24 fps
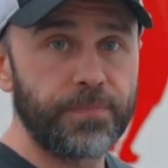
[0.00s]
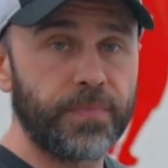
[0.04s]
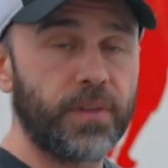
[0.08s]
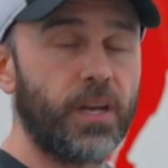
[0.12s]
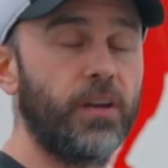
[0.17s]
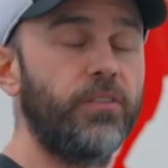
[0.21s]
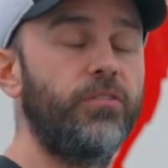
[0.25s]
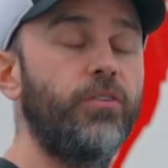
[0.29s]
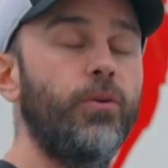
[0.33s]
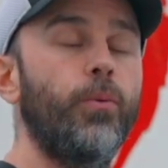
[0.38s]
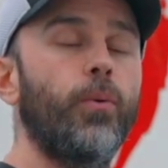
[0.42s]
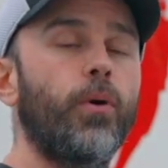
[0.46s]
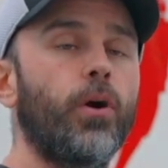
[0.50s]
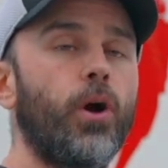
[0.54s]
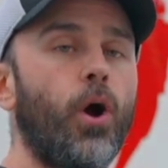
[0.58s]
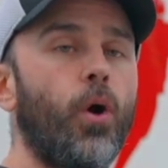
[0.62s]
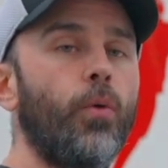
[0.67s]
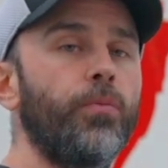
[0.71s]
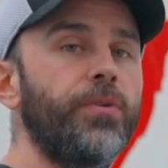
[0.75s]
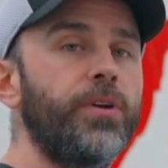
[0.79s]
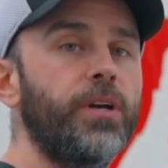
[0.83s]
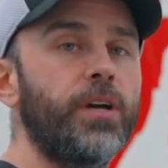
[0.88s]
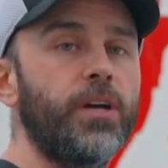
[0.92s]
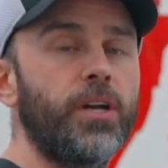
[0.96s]
because you are
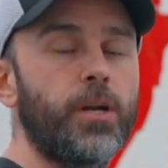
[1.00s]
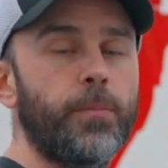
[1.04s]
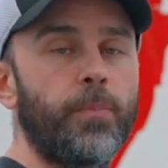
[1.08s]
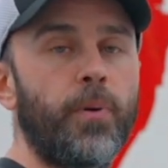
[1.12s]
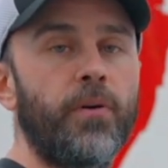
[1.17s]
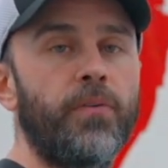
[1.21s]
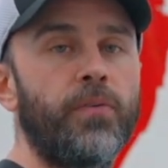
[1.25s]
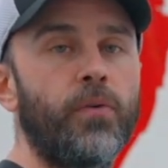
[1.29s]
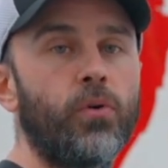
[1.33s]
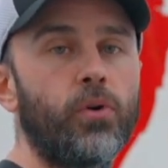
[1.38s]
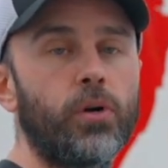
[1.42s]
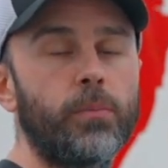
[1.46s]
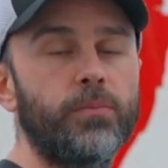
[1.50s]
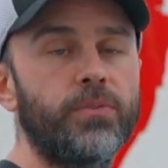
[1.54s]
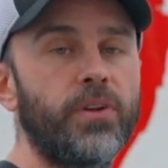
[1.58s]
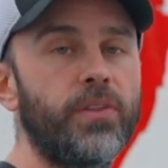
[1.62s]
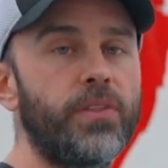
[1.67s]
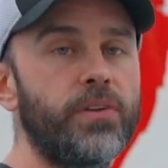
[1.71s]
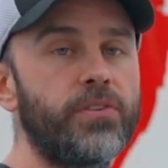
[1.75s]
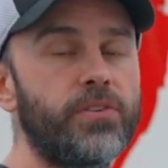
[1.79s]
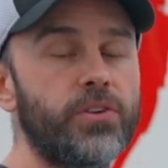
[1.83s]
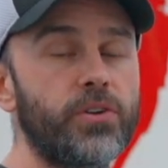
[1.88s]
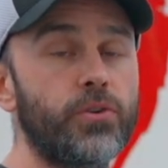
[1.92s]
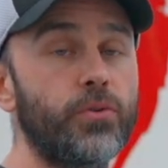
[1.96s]
only going to perform to
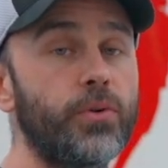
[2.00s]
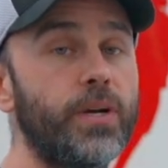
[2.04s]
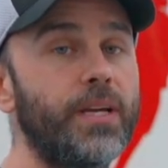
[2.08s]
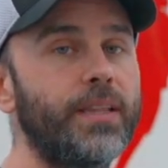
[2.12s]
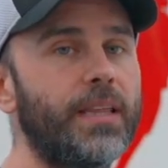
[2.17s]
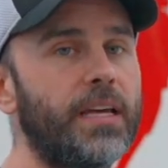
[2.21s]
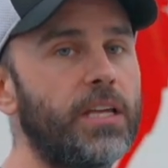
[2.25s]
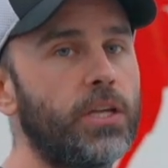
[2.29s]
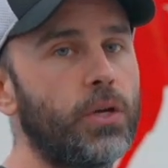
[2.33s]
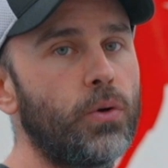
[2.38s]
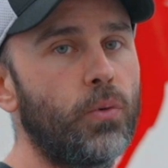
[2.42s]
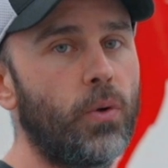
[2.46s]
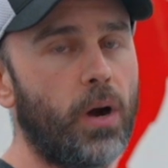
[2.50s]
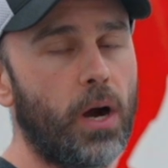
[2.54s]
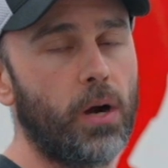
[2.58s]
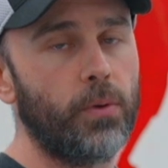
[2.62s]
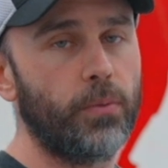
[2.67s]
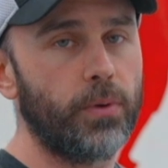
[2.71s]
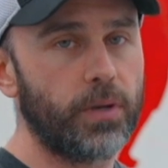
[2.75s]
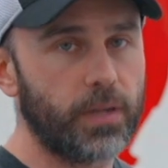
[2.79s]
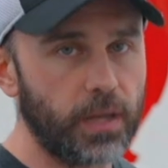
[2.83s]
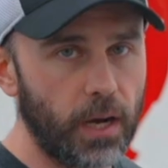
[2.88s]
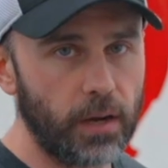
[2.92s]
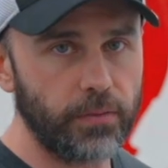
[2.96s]
the degree that you are
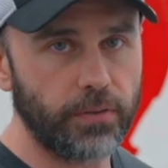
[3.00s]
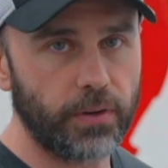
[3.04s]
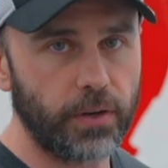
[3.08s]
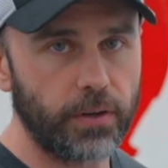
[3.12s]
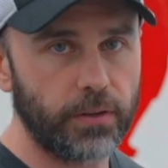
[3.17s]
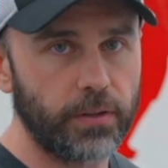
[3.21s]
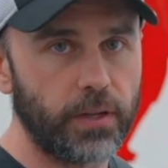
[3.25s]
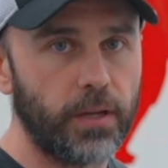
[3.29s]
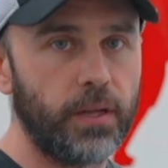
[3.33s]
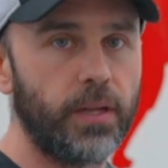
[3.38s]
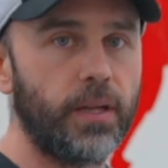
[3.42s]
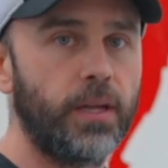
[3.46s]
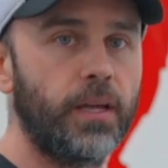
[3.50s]
recovered.